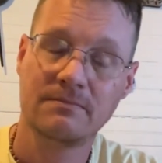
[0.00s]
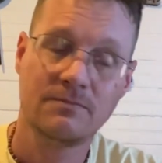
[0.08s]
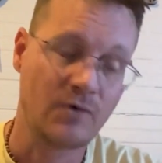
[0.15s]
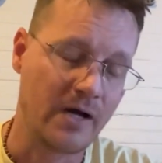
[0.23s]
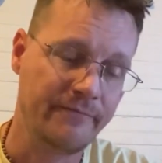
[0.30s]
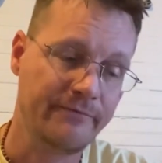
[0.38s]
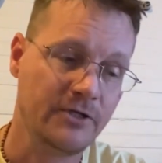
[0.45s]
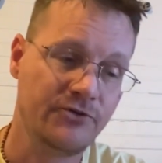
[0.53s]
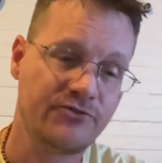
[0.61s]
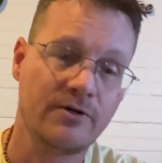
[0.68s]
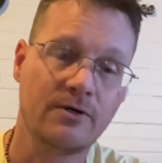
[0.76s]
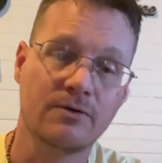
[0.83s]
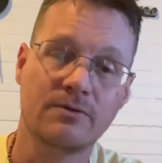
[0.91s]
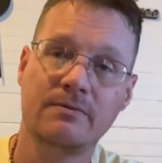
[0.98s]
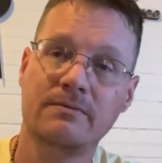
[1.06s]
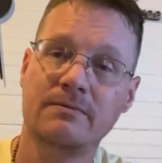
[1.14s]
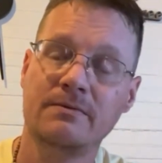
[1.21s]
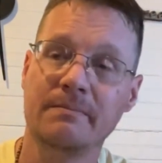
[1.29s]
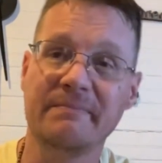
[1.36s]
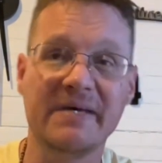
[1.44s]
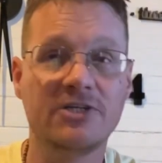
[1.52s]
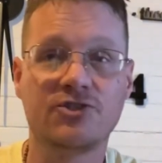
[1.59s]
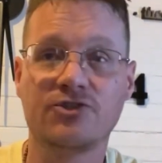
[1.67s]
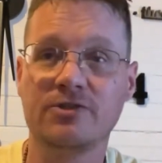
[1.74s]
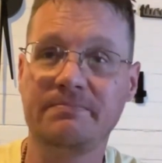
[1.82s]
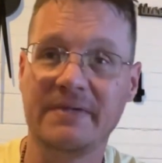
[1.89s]
Rightfully so. Men
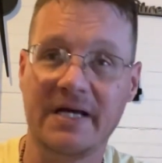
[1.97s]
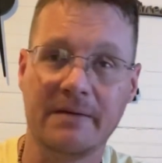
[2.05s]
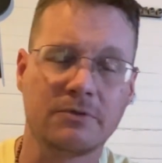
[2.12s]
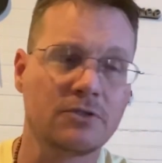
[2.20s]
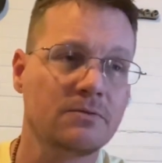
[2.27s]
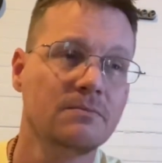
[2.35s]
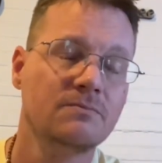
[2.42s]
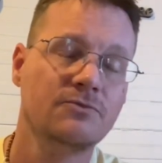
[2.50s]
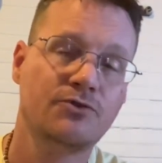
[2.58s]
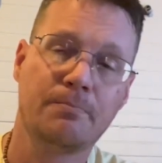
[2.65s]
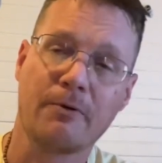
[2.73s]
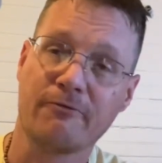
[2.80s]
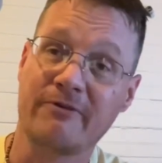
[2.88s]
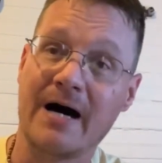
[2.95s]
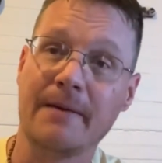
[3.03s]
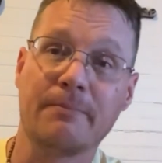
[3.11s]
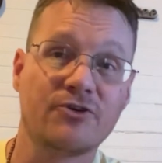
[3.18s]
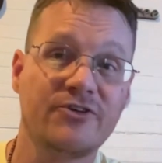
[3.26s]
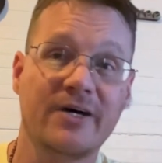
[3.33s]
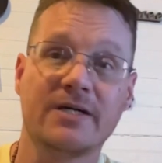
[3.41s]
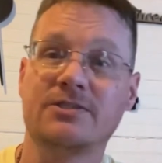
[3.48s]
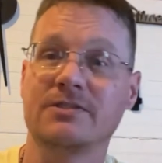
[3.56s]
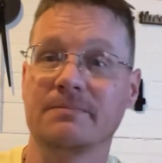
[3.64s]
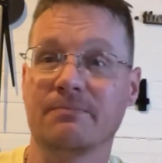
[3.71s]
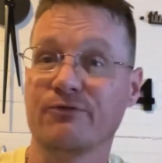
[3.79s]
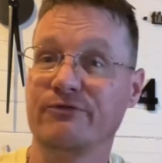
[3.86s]
should be able to, to provide
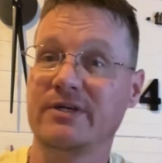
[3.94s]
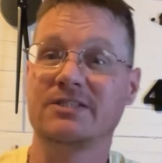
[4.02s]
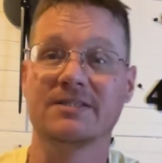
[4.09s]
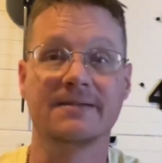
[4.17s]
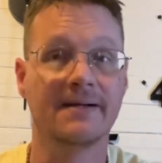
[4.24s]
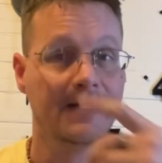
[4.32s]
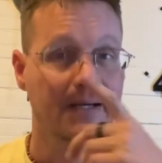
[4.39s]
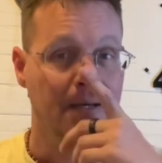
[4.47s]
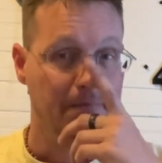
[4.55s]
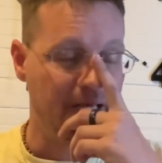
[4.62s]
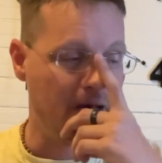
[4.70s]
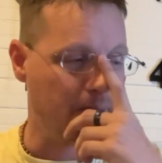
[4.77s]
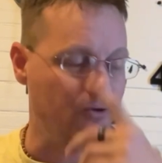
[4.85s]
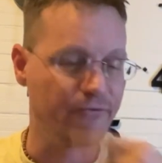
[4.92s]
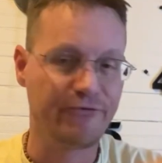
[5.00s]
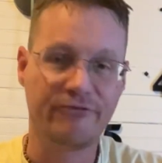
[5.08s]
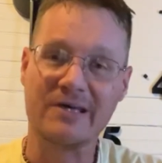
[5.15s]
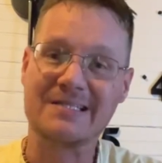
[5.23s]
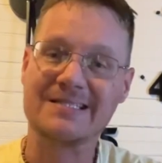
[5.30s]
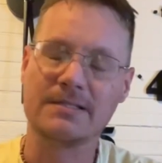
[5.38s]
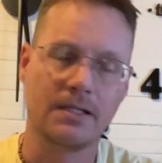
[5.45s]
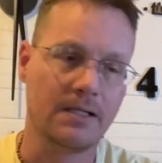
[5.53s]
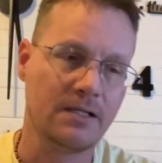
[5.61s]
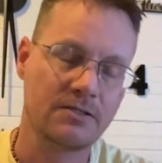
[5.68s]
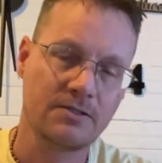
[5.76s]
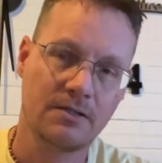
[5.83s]
protection, provision, be able to fix
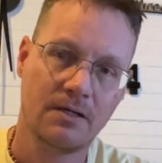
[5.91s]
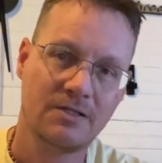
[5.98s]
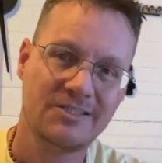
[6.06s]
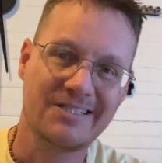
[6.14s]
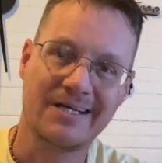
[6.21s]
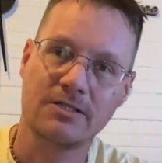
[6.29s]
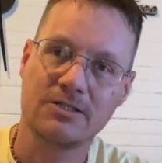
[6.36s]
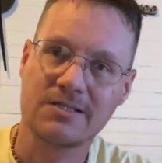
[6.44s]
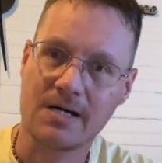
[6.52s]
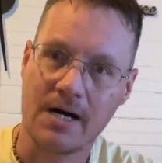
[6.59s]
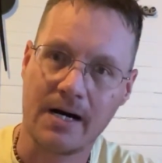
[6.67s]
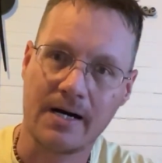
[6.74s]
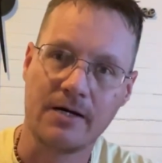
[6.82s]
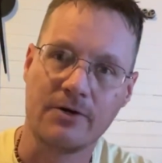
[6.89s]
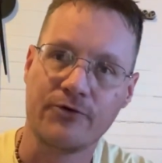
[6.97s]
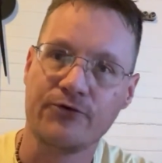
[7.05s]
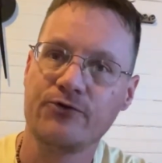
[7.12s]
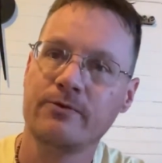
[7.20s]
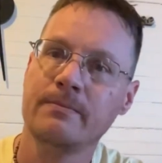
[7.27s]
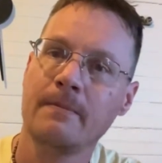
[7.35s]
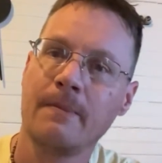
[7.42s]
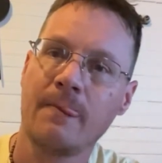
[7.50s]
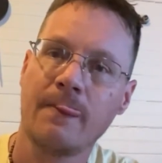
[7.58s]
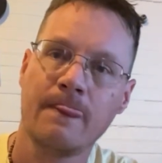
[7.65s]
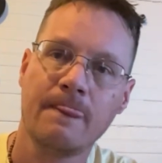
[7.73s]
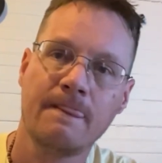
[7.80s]
things, change tires,
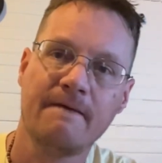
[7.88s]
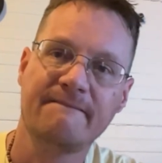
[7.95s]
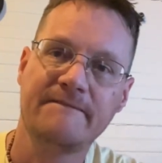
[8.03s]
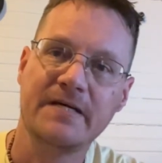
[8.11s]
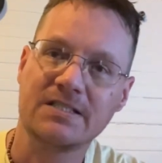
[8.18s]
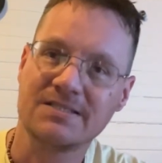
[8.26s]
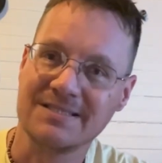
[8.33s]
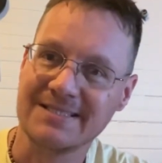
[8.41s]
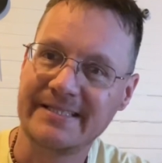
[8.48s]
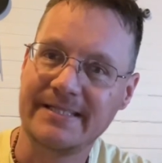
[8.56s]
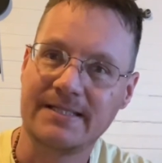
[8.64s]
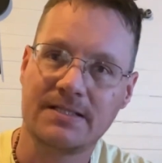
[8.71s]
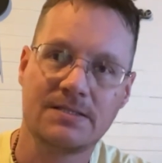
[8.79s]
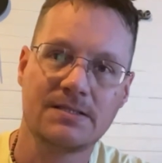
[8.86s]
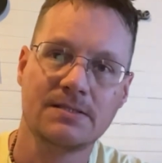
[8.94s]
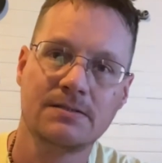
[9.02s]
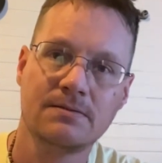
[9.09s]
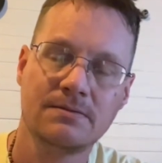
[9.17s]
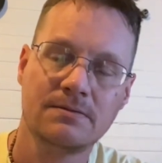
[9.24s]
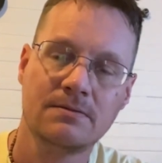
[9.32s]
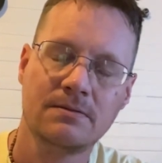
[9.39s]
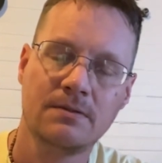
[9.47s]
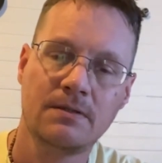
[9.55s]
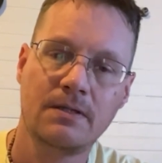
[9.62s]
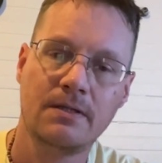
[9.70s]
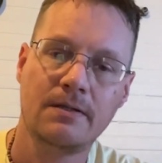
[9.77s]
fix leaks,
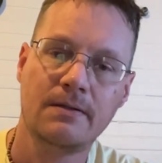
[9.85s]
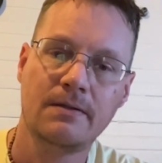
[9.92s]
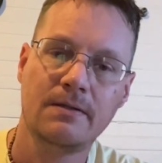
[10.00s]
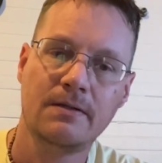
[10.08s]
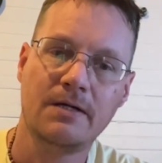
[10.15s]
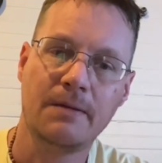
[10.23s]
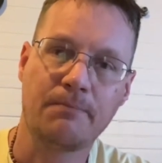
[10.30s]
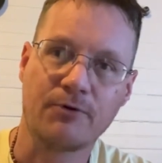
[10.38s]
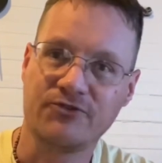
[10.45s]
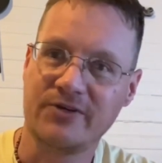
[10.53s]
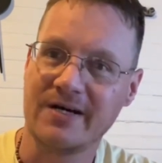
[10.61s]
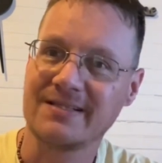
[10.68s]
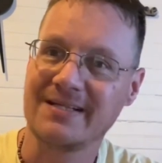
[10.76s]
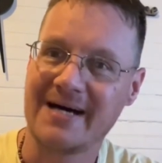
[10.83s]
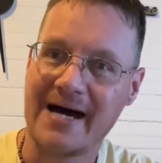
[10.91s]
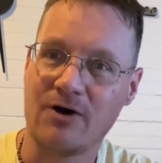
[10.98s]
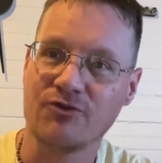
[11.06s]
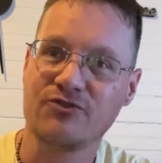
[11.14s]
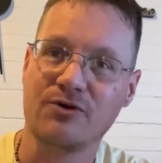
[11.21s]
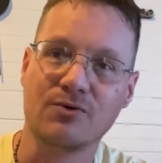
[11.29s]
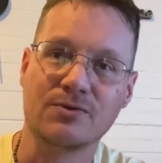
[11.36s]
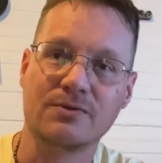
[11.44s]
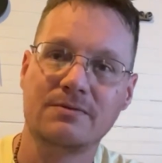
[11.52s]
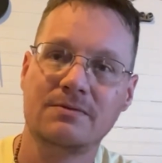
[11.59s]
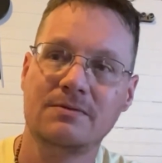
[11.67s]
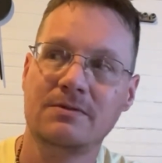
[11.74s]
and protect the
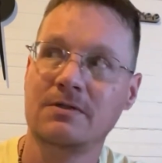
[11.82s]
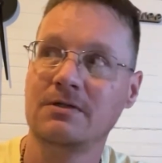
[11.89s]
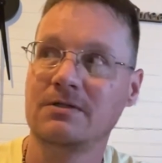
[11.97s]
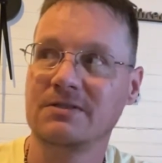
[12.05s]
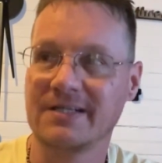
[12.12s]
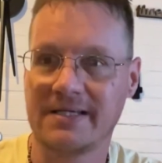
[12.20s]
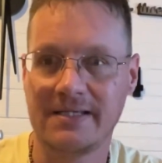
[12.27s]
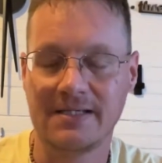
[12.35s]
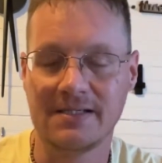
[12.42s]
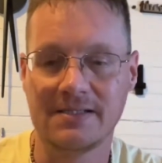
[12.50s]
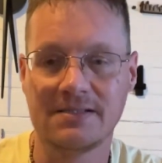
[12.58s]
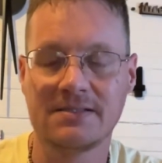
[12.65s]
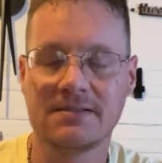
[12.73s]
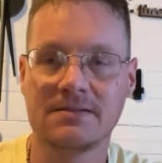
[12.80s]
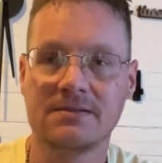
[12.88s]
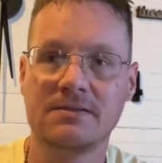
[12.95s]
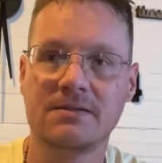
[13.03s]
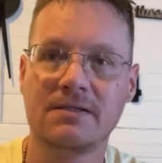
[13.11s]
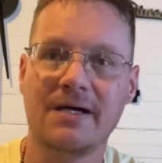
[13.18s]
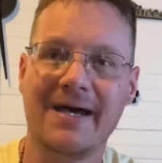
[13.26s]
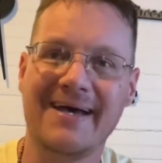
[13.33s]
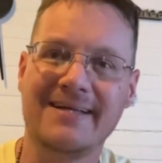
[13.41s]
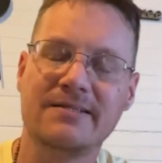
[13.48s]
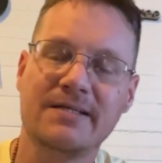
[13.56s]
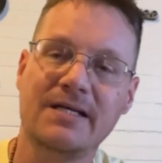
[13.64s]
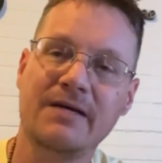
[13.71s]
household, the kids, and
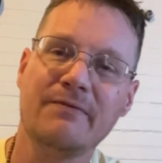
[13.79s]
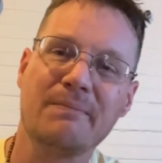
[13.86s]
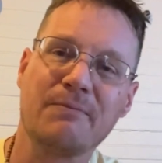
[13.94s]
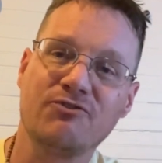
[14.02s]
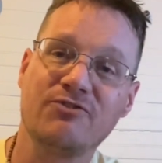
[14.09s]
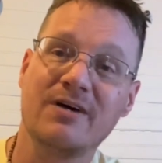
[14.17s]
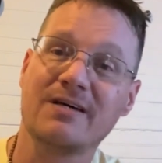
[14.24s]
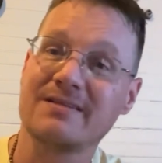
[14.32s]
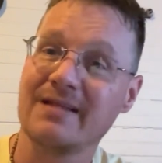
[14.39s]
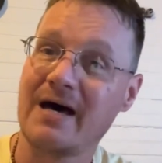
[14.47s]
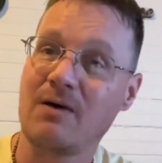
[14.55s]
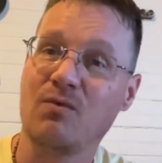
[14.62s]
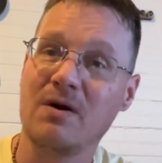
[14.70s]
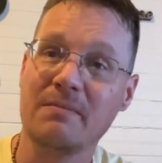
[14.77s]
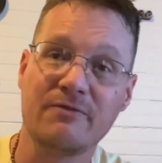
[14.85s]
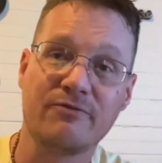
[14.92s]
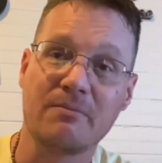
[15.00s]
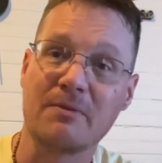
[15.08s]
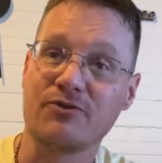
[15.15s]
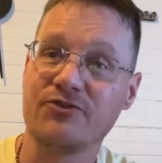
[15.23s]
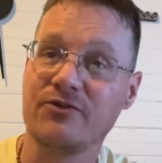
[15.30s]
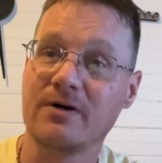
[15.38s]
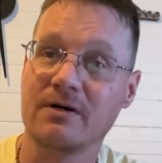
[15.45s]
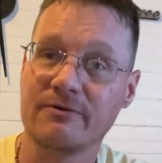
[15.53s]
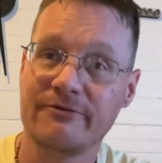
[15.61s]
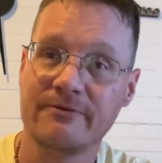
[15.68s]
to even protect that woman from
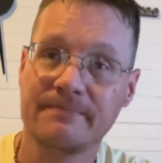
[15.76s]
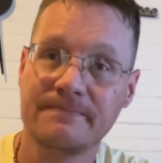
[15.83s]
herself.